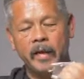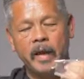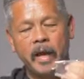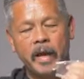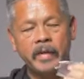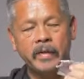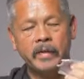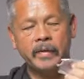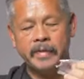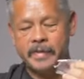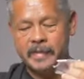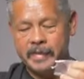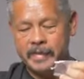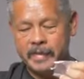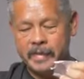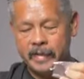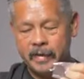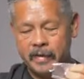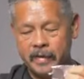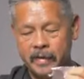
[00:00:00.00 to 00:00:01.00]
and you can
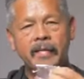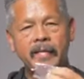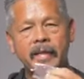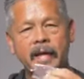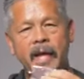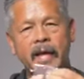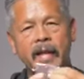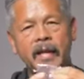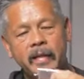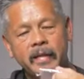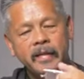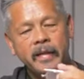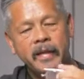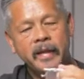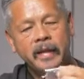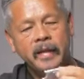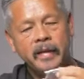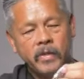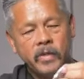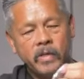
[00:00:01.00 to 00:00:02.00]
see that
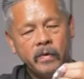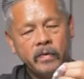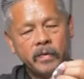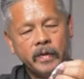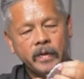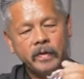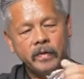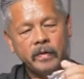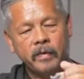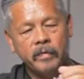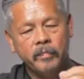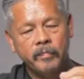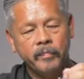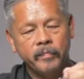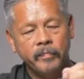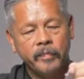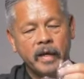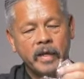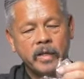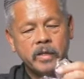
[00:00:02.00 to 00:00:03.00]
the material
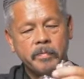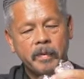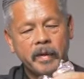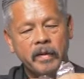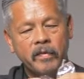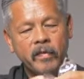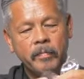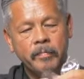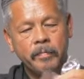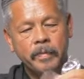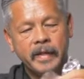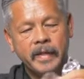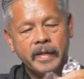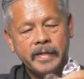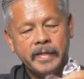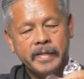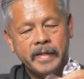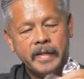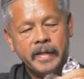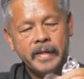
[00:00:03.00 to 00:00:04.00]
is made of a
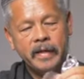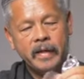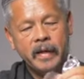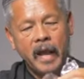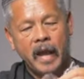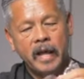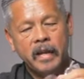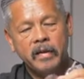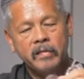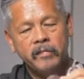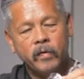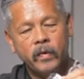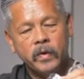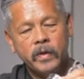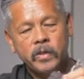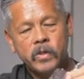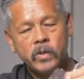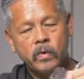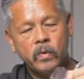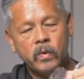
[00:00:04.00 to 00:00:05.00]
PET, and the
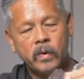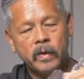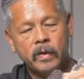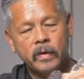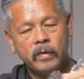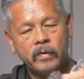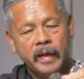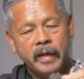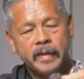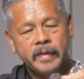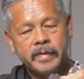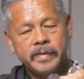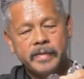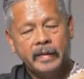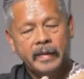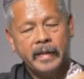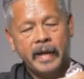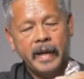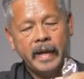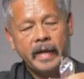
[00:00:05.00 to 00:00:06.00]
voice coil is
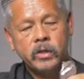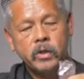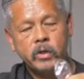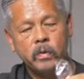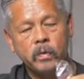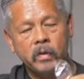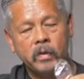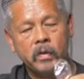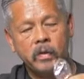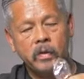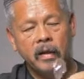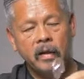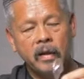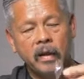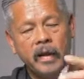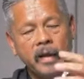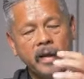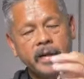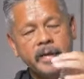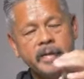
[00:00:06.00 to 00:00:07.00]
the actual
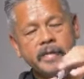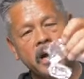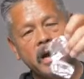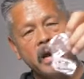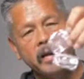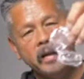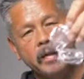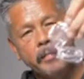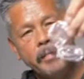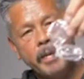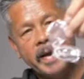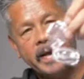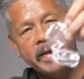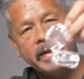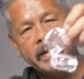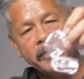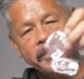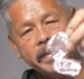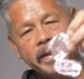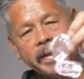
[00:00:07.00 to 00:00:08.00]
lines on the back of
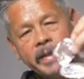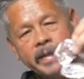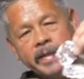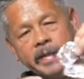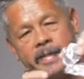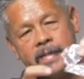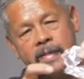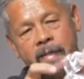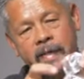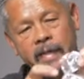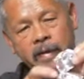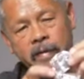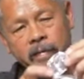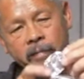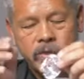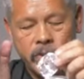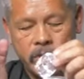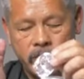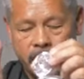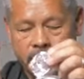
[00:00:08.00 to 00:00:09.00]
the PET.
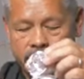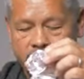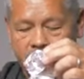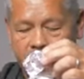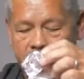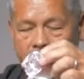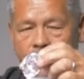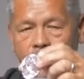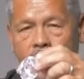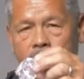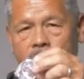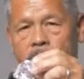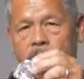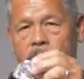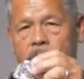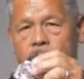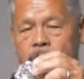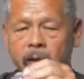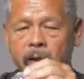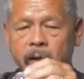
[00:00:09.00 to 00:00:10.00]
So the
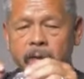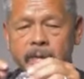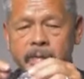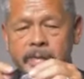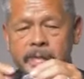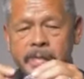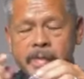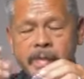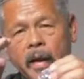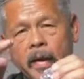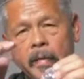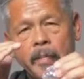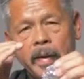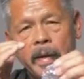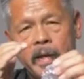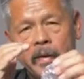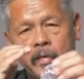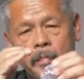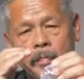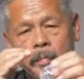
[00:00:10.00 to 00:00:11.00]
diaphragm is
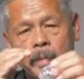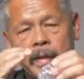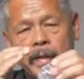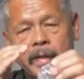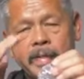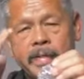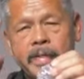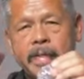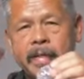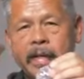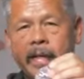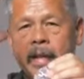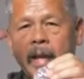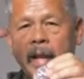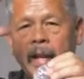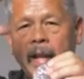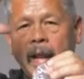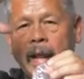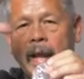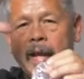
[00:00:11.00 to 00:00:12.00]
made of a PET
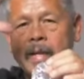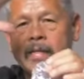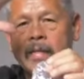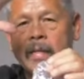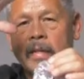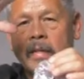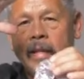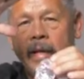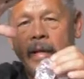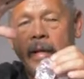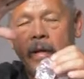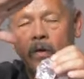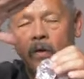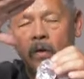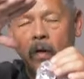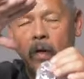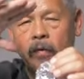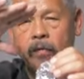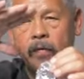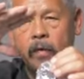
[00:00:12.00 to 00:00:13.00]
and it has a layer
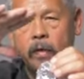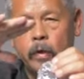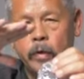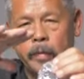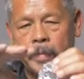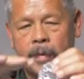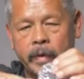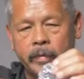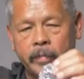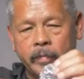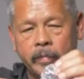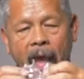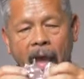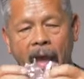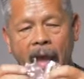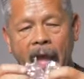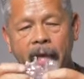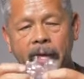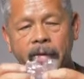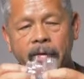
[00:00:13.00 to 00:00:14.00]
of aluminum,
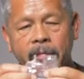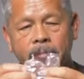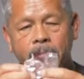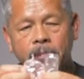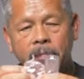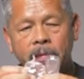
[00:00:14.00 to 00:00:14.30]
and